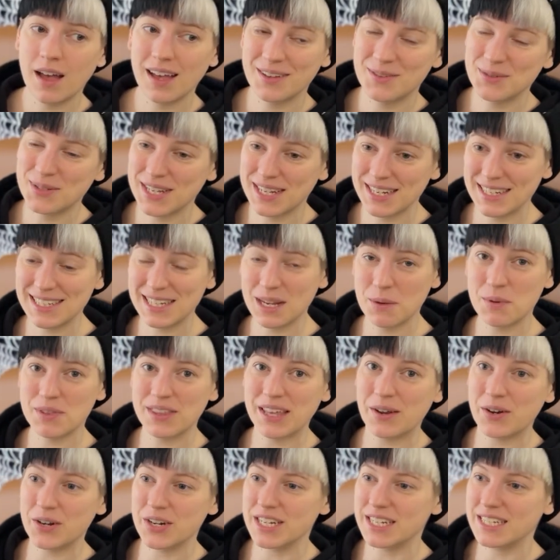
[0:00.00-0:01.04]
I was gonna say
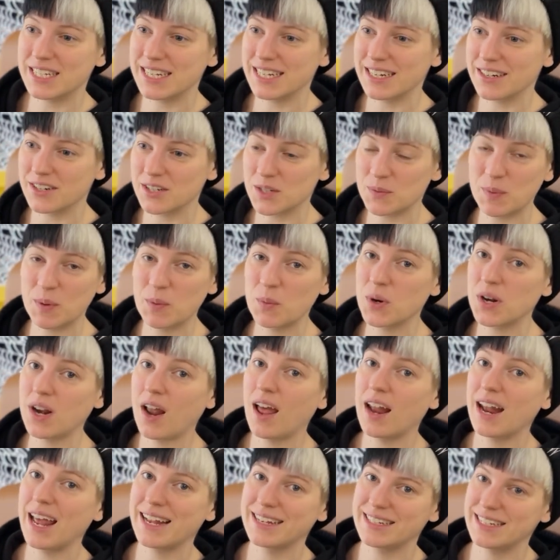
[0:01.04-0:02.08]
without any tears, but we're
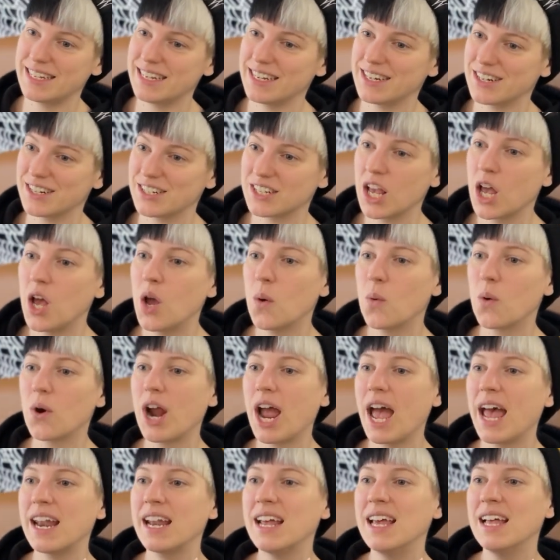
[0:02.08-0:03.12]
not at tears. We're
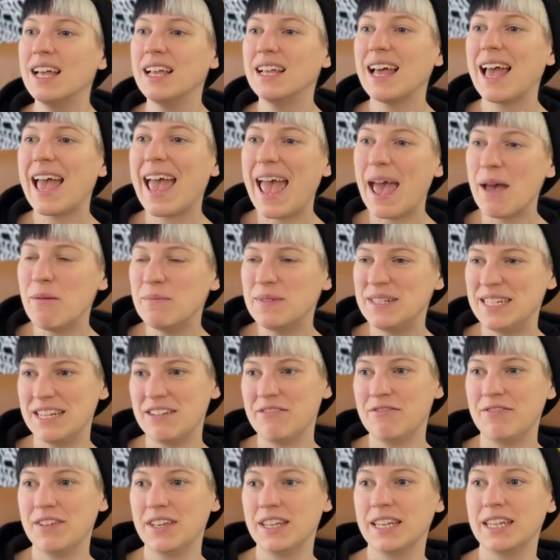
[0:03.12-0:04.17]
at empty
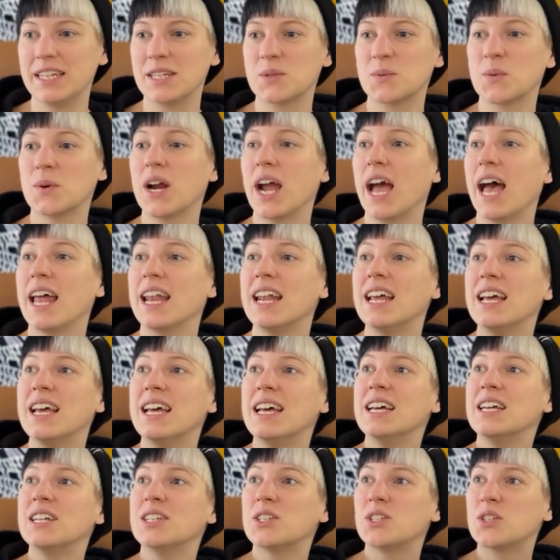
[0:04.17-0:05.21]
feelings. We're at
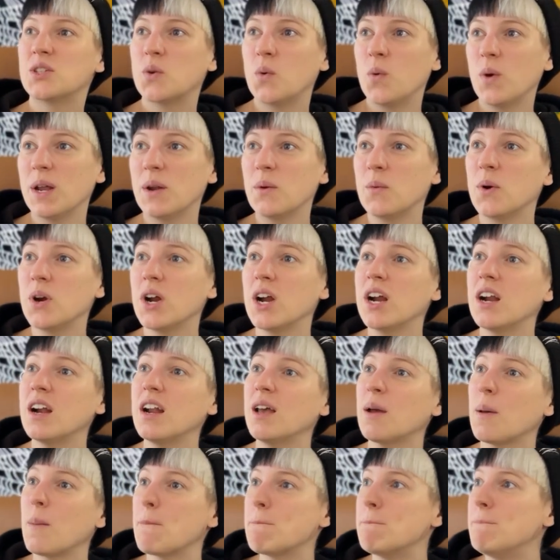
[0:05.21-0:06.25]
Squidward
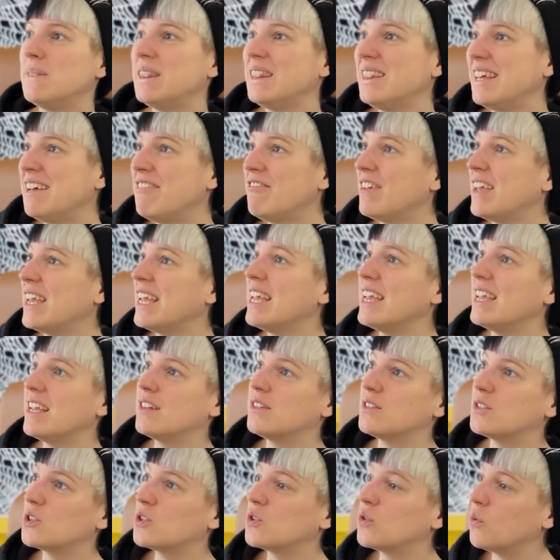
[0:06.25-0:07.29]
living in
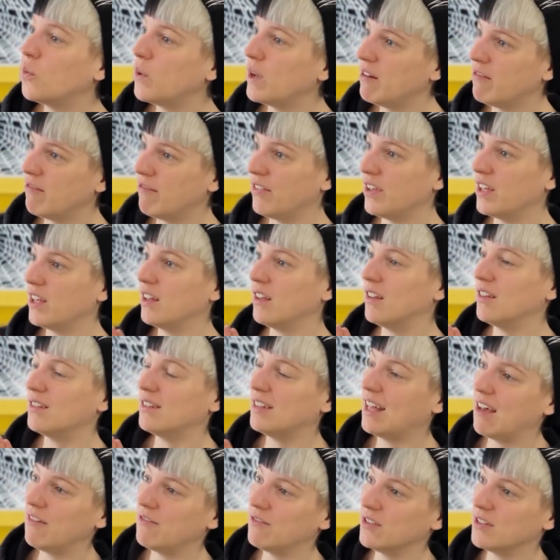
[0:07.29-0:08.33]
Squidville
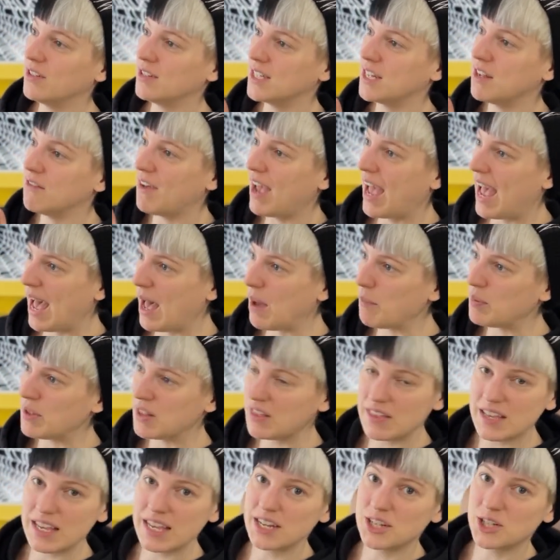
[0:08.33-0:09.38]
levels of
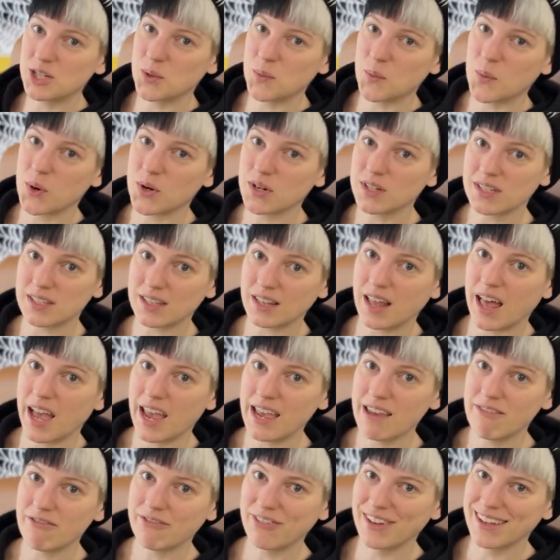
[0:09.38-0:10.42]
apathy towards
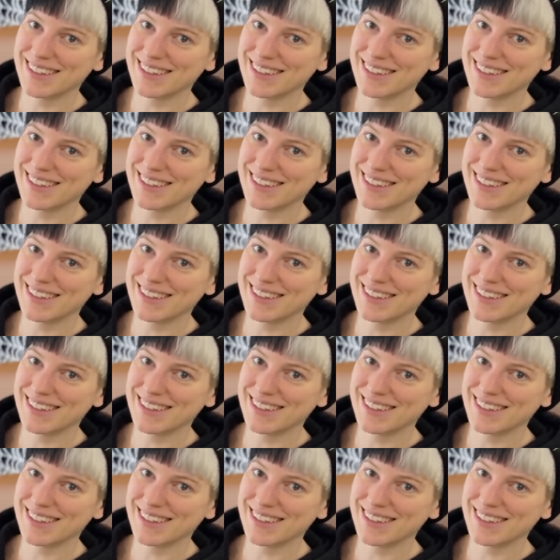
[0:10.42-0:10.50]
life.